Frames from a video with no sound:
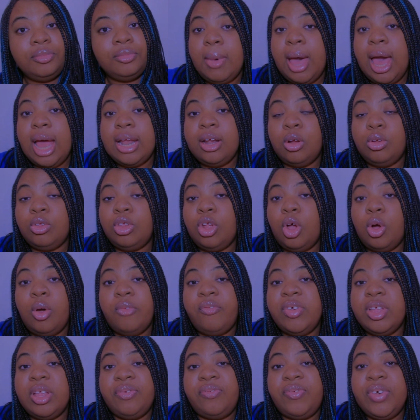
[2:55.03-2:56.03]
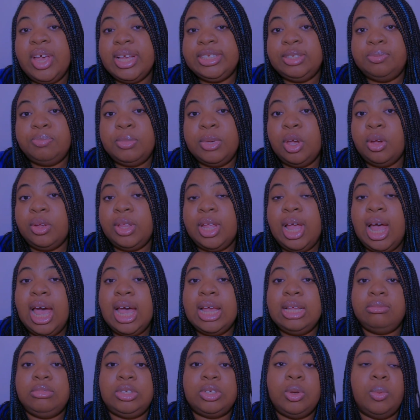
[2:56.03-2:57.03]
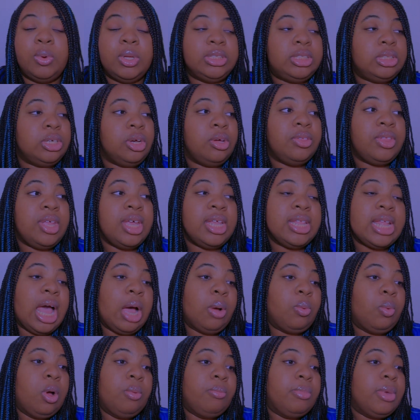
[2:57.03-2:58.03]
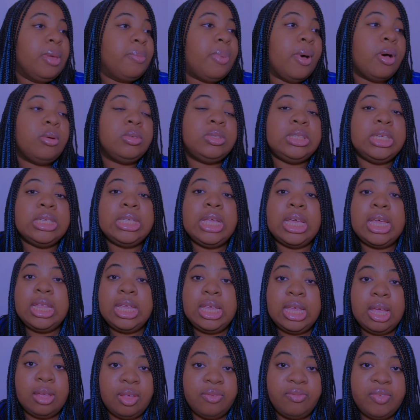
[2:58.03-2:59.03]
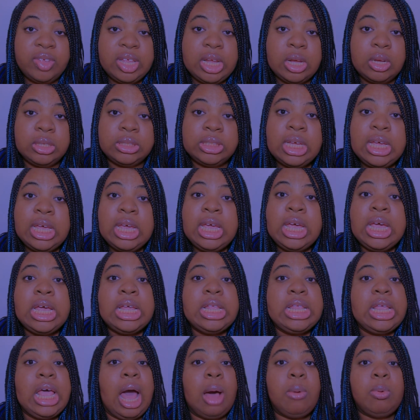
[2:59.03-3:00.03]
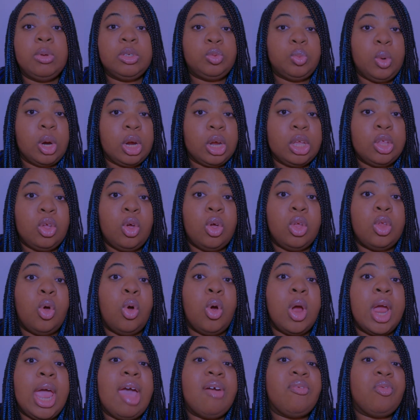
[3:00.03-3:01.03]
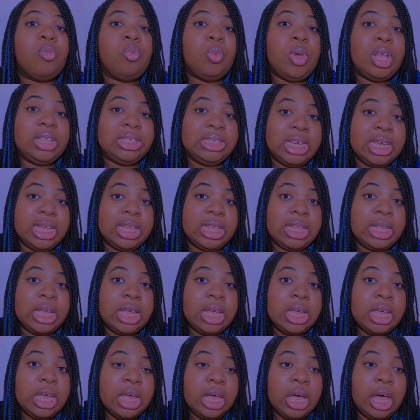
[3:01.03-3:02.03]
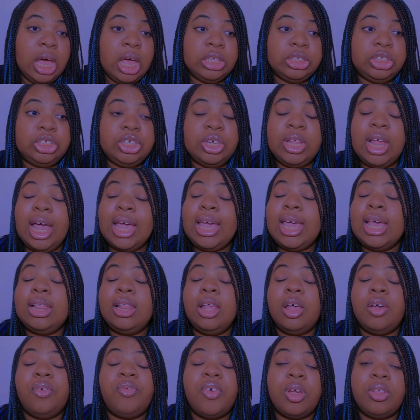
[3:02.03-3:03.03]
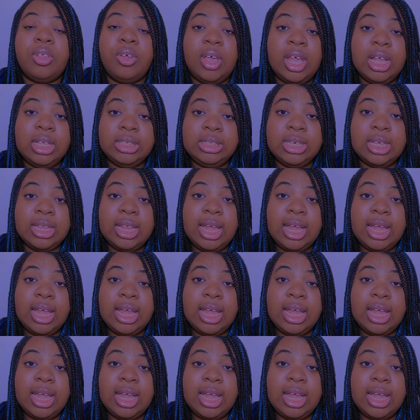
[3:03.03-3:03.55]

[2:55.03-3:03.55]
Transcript: I don't know if it affects me or not, so until then I won't be posting any of the videos that I was working on or have written until I can look further into